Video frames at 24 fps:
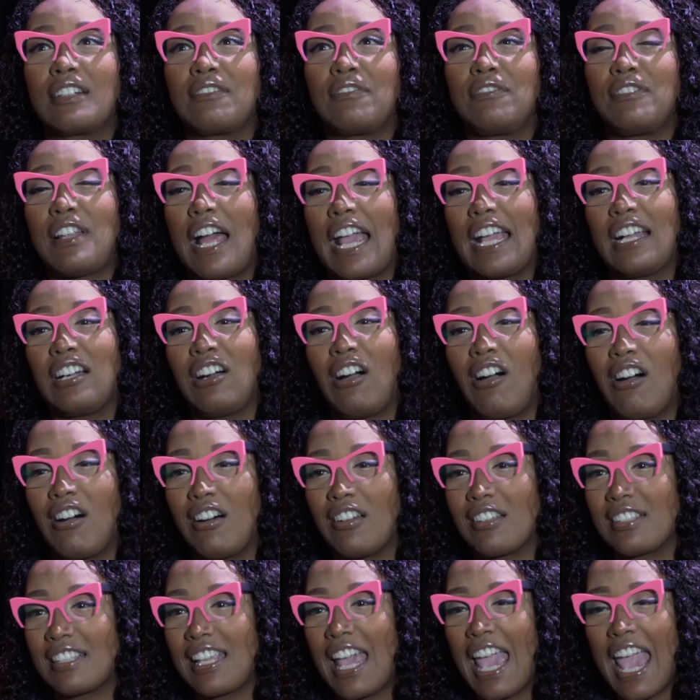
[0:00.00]
flight
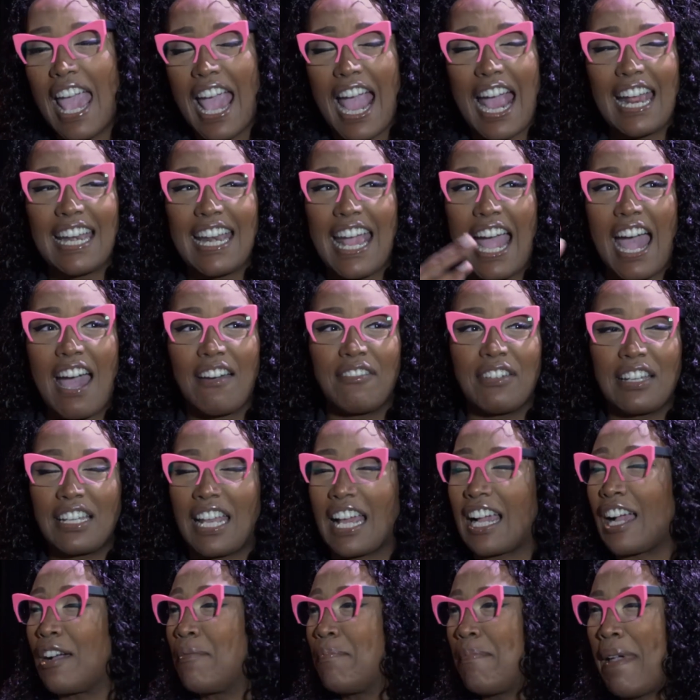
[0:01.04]
calls and having
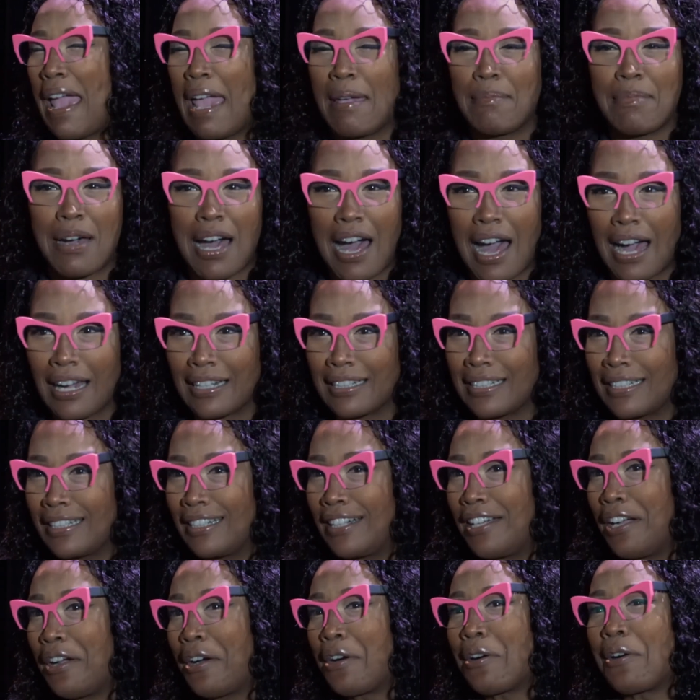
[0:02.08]
like a Maybach
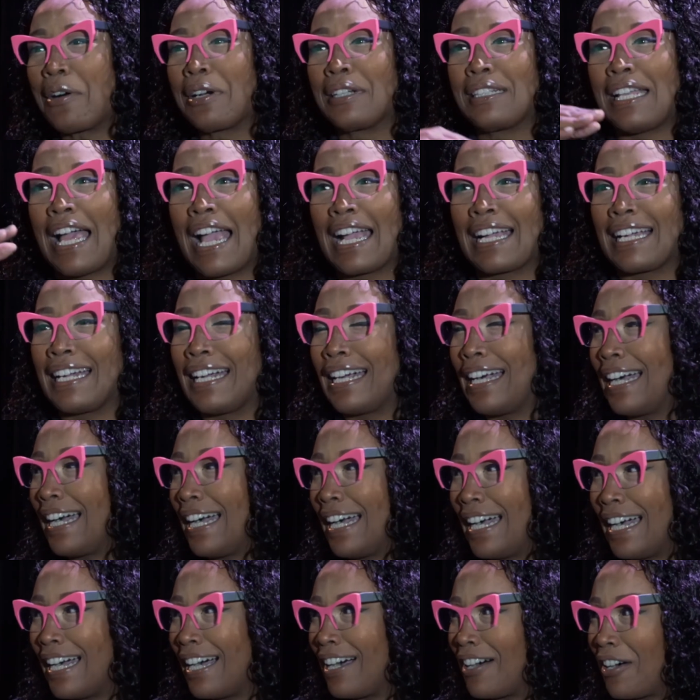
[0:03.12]
or like
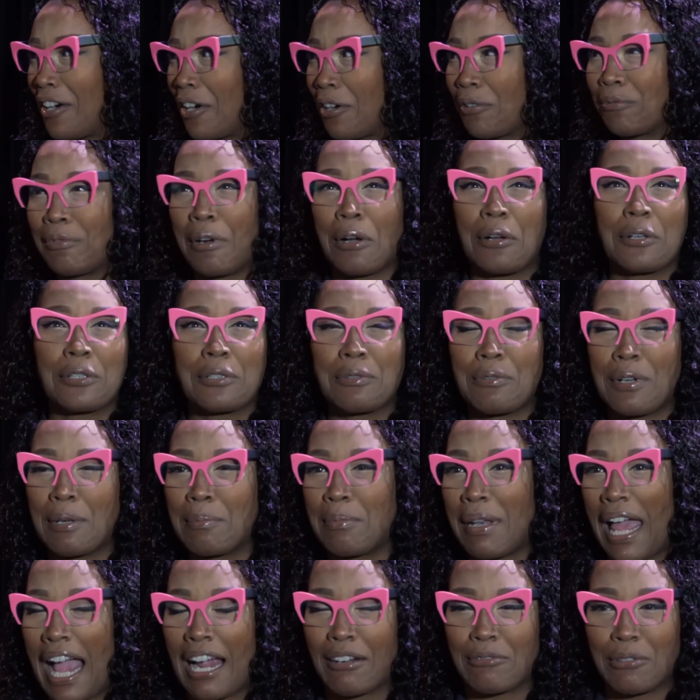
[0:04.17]
a Rolls Royce,
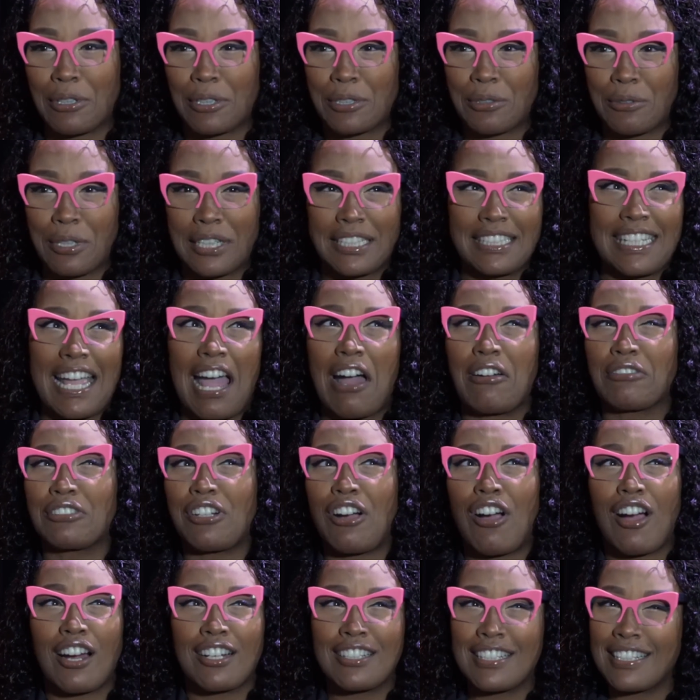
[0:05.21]
black Rolls Royce town
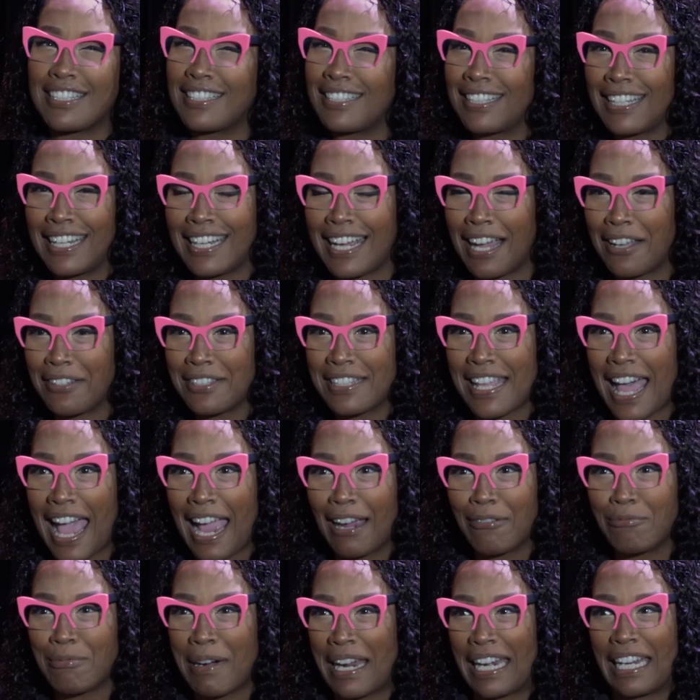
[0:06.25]
car just sitting
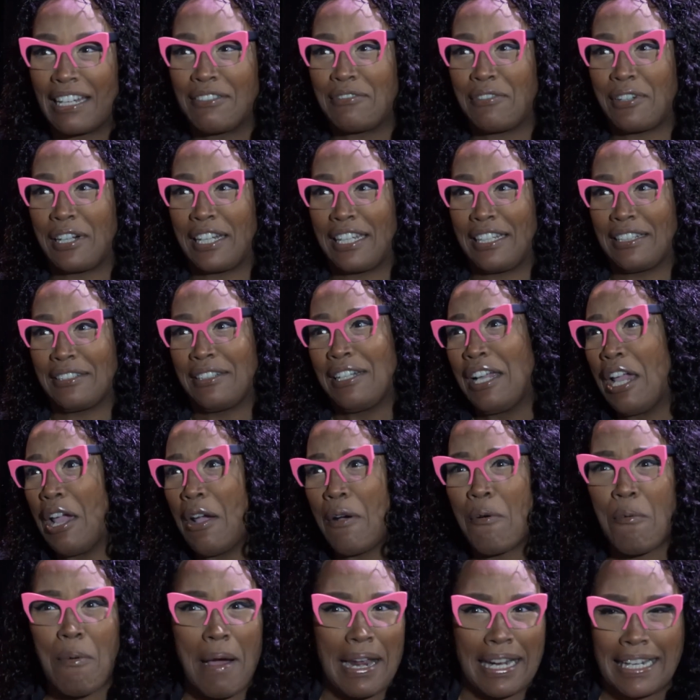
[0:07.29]
outside waiting for you,
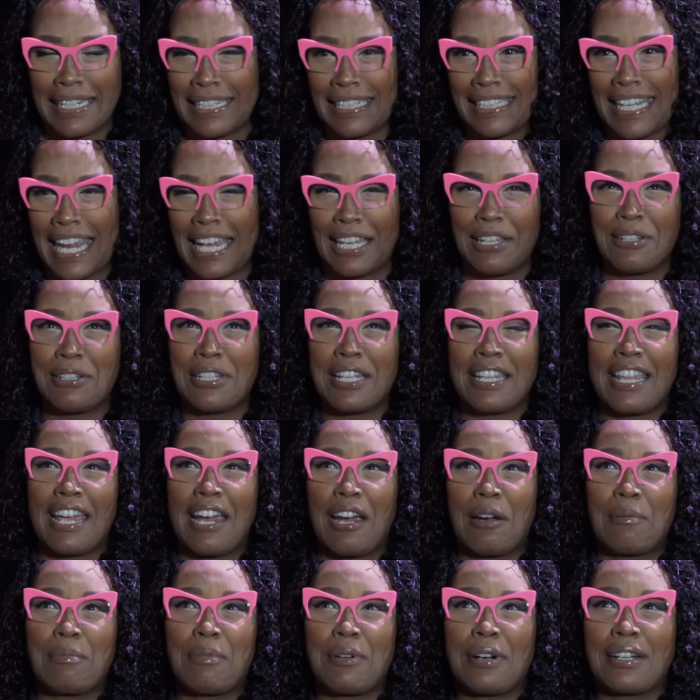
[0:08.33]
waiting to take you to the
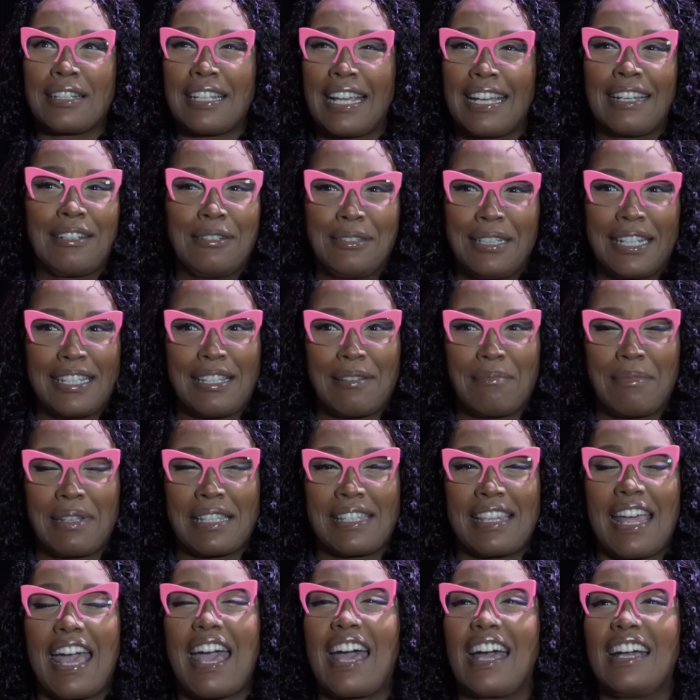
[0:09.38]
airport. Like, who doesn't miss
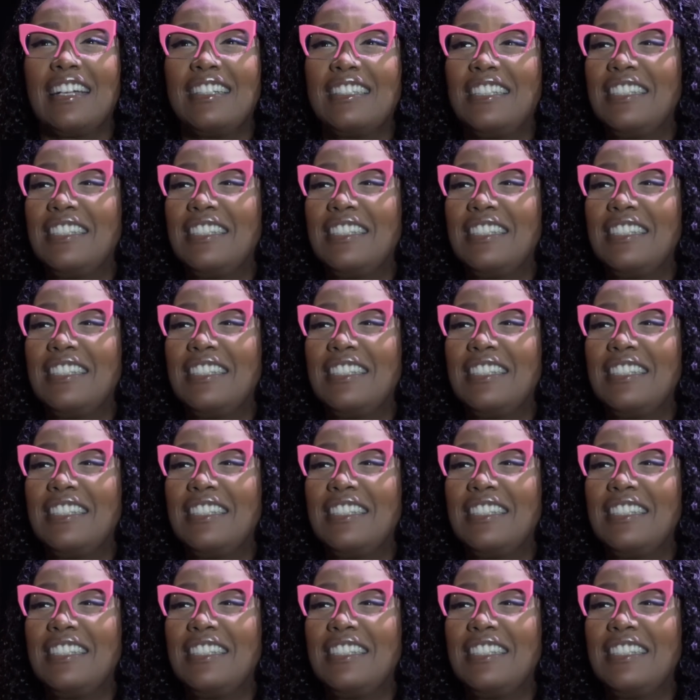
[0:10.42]
that?